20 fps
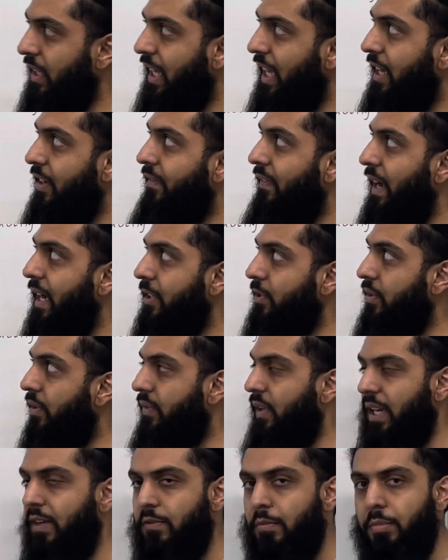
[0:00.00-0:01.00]
key facts of
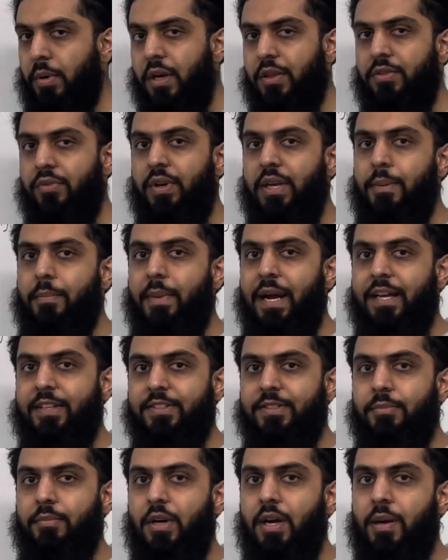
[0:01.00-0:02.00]
11.3
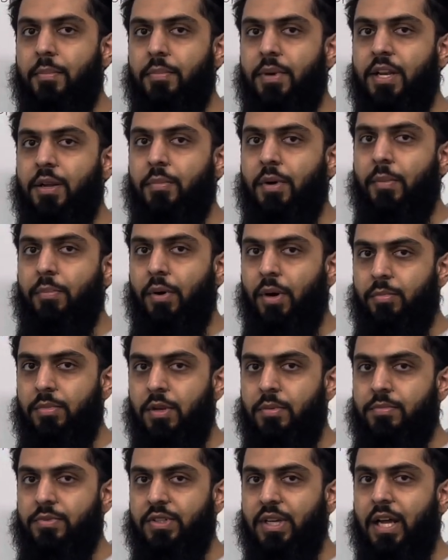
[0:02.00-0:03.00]
maxima and minima
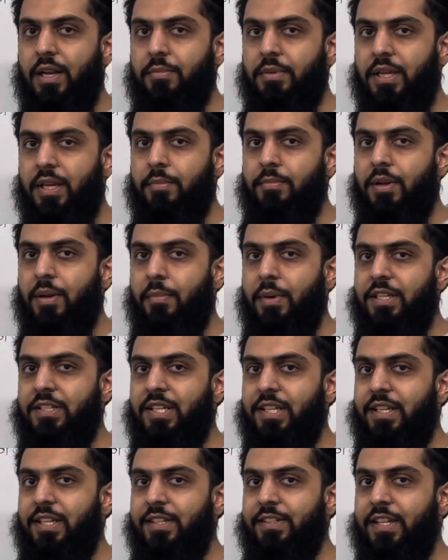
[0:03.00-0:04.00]
problems. I'll be
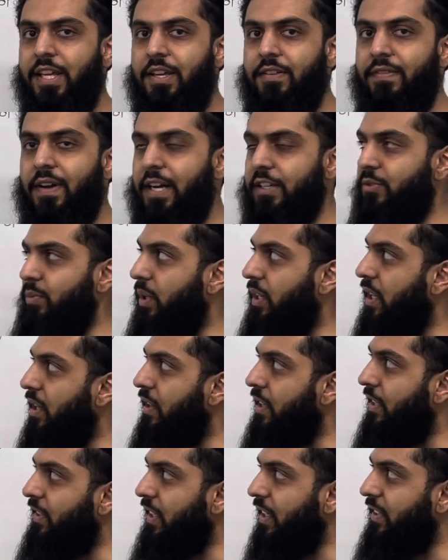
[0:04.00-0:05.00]
implementing these key facts
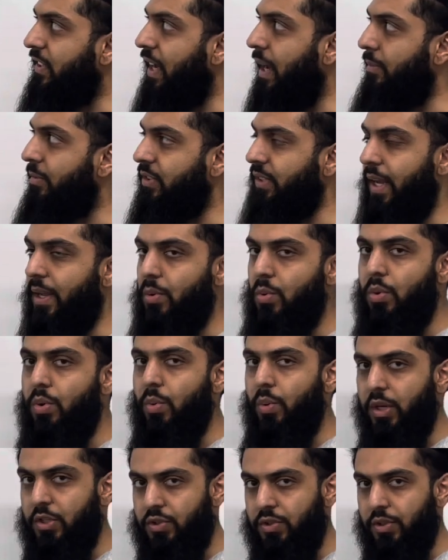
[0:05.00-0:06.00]
within this exam style
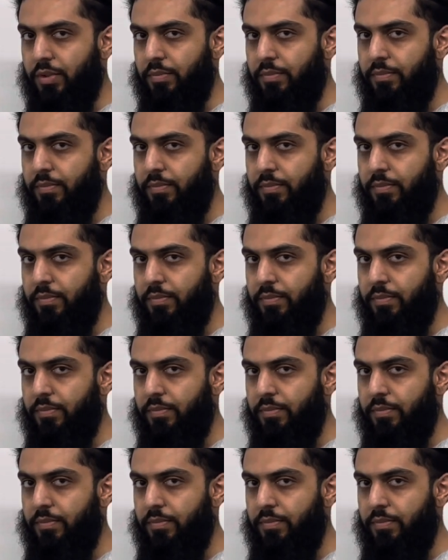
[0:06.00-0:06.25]
question.